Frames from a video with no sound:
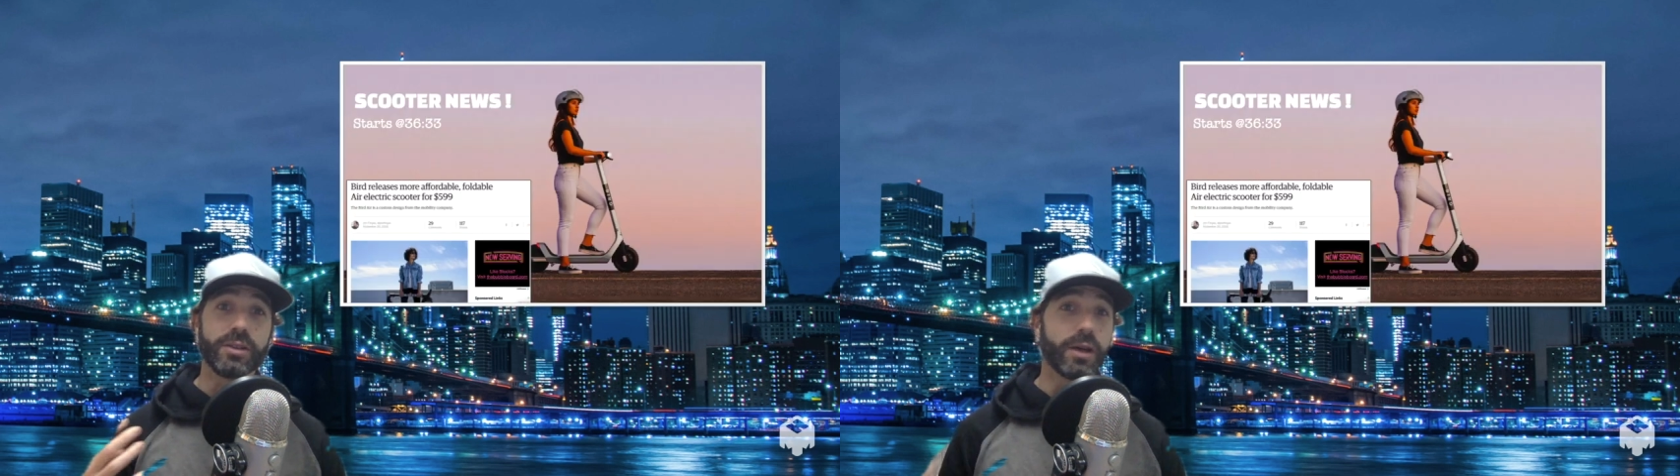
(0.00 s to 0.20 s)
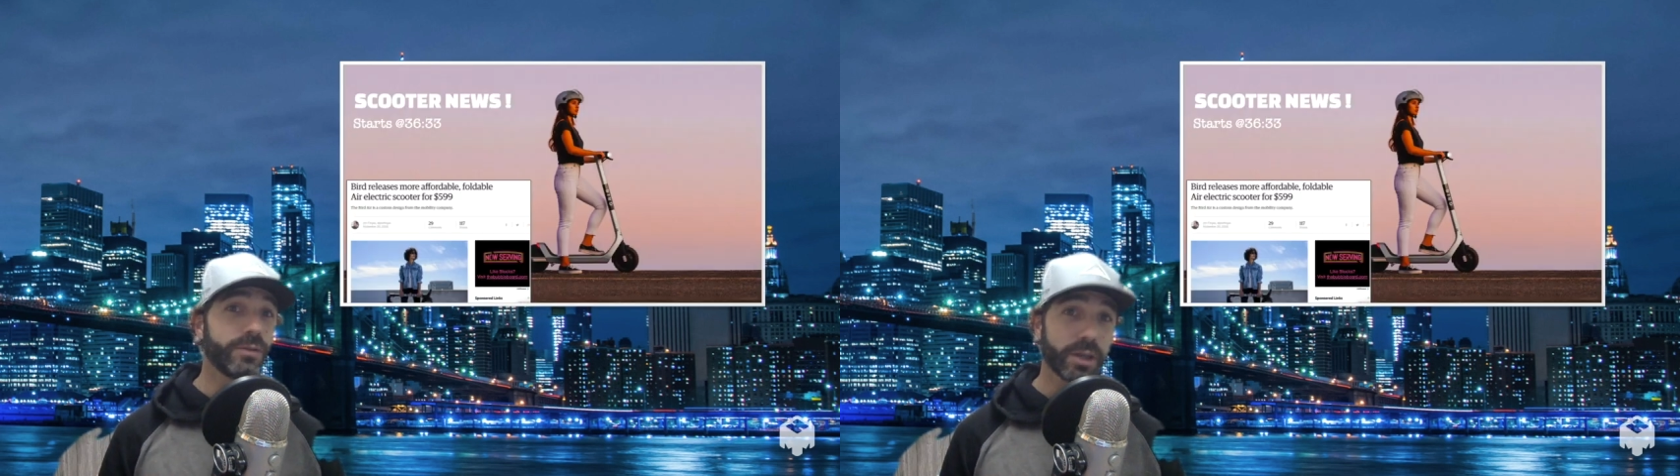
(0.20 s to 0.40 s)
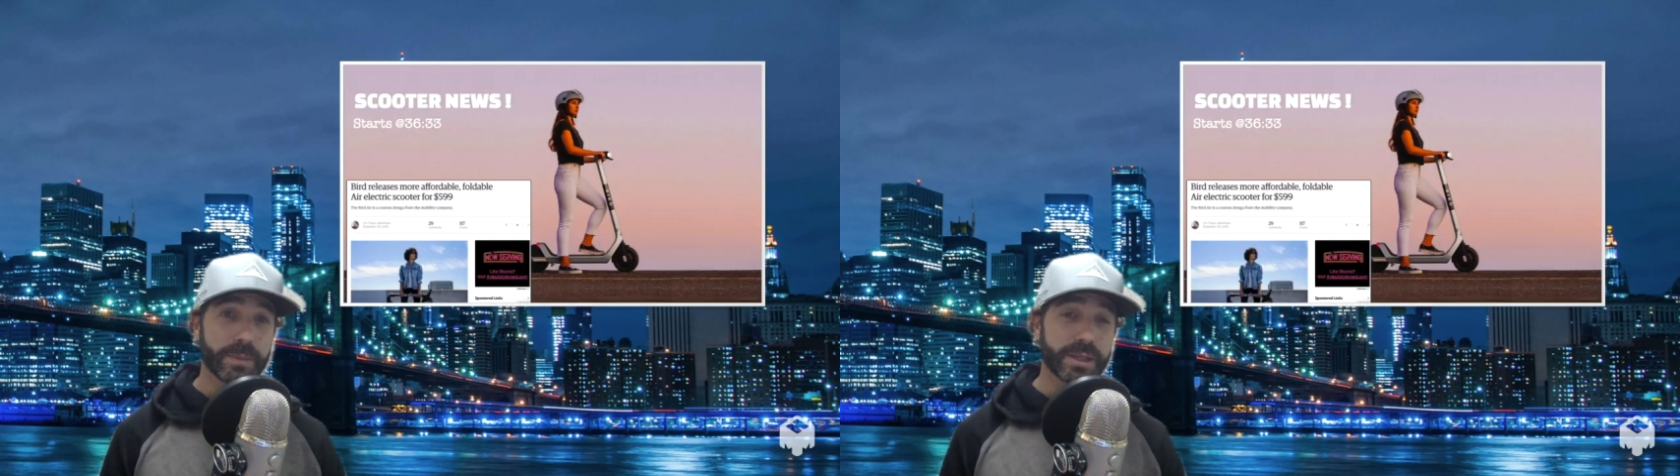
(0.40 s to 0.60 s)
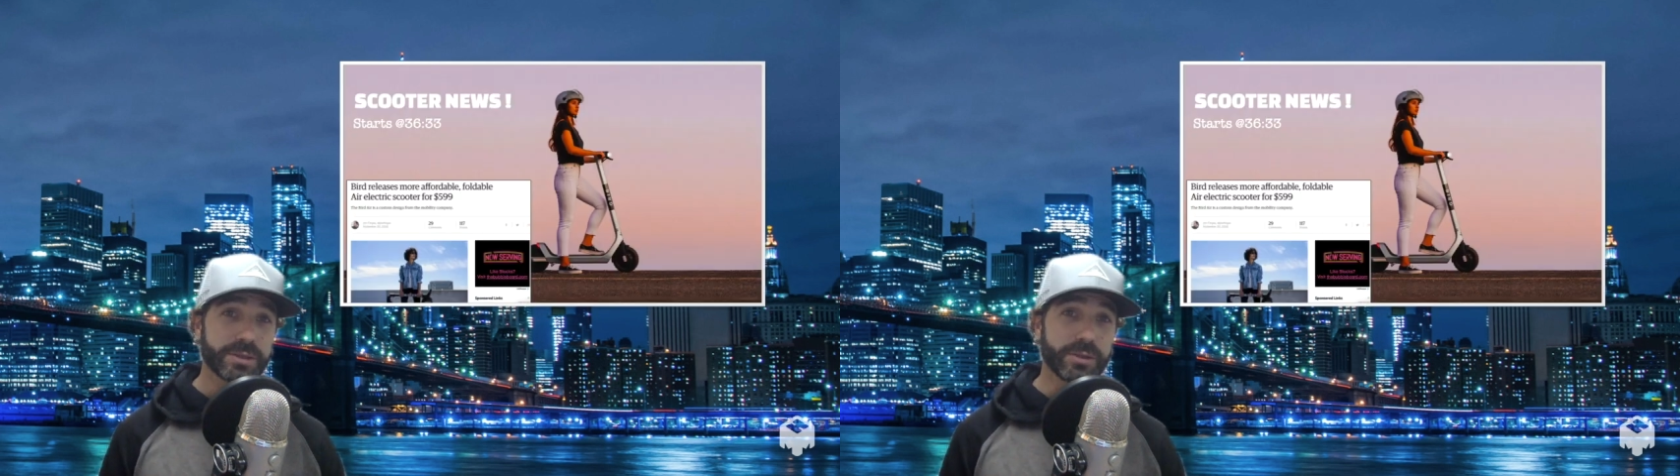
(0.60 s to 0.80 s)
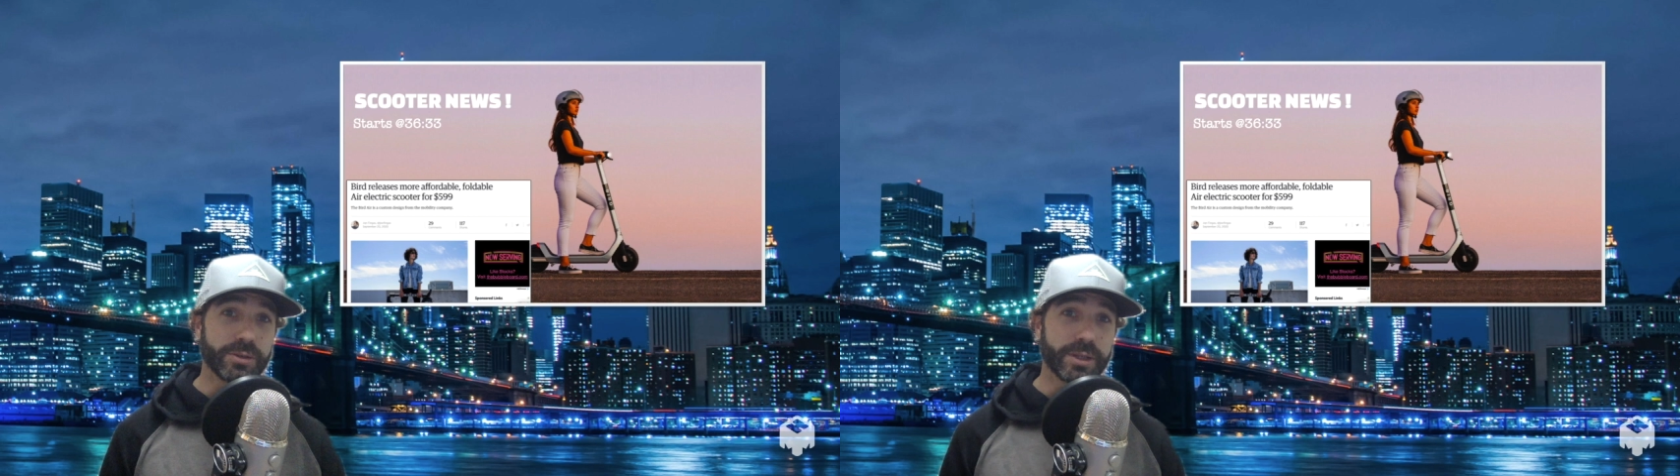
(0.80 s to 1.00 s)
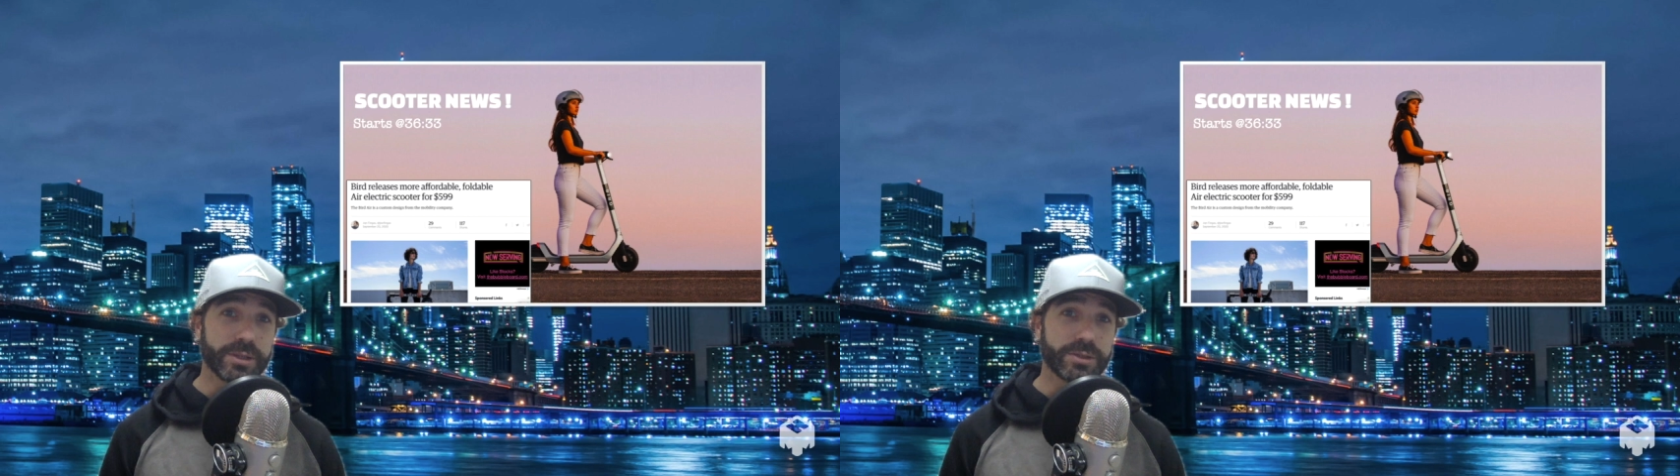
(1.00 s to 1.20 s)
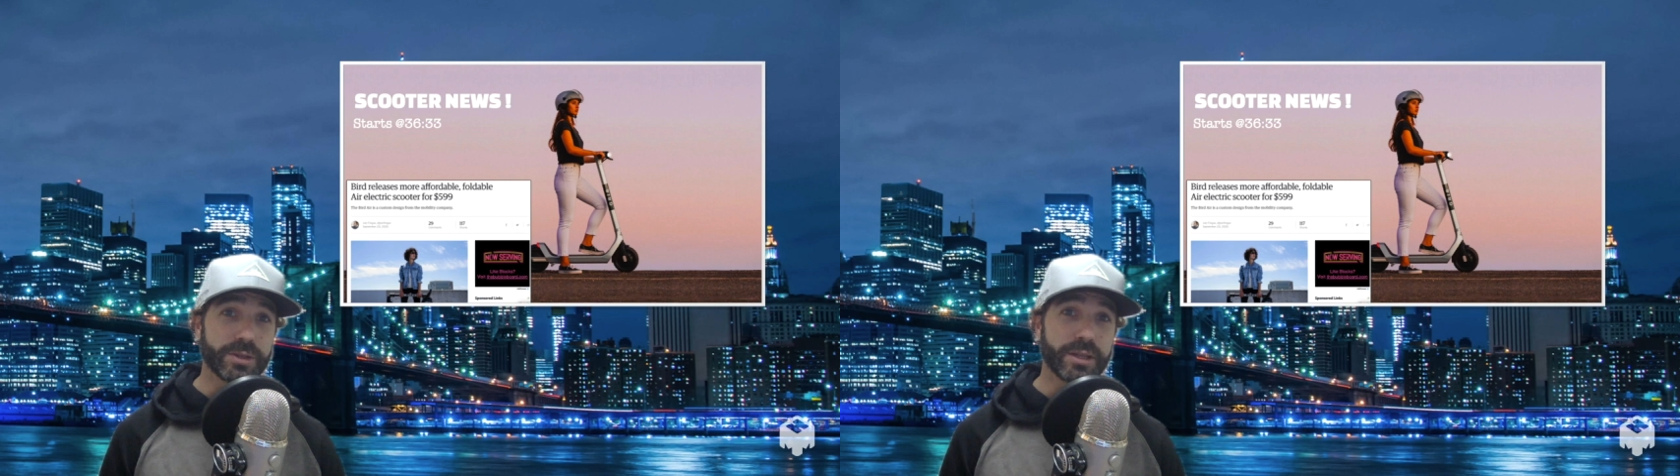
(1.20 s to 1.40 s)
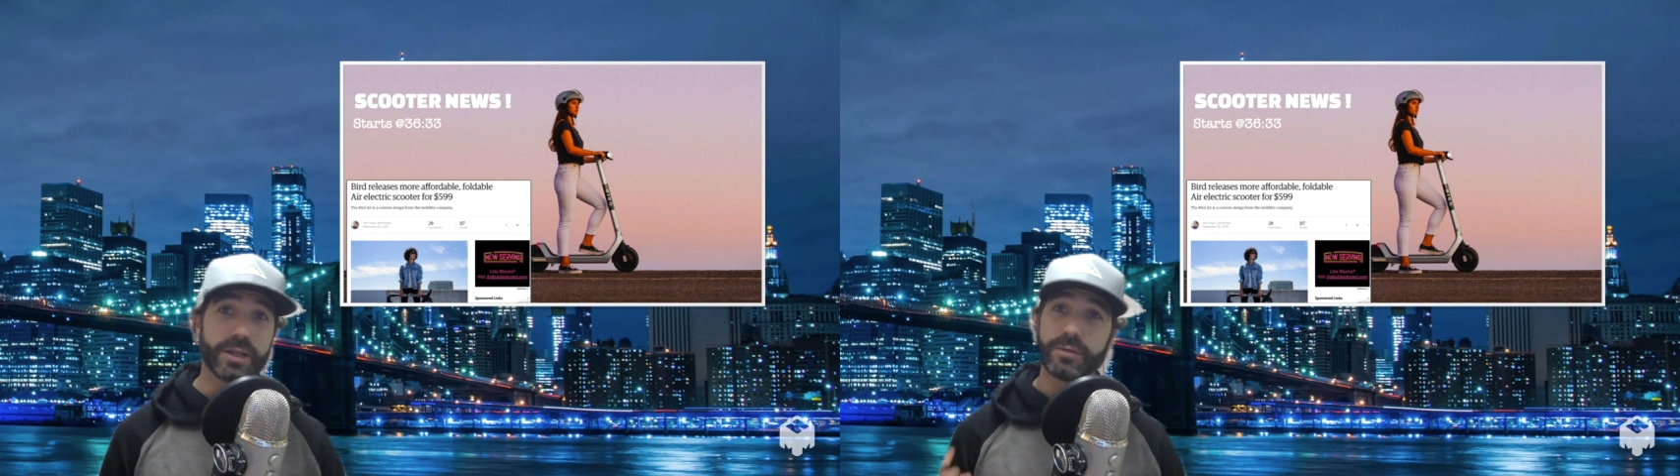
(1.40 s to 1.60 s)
love talking about the scooter industry.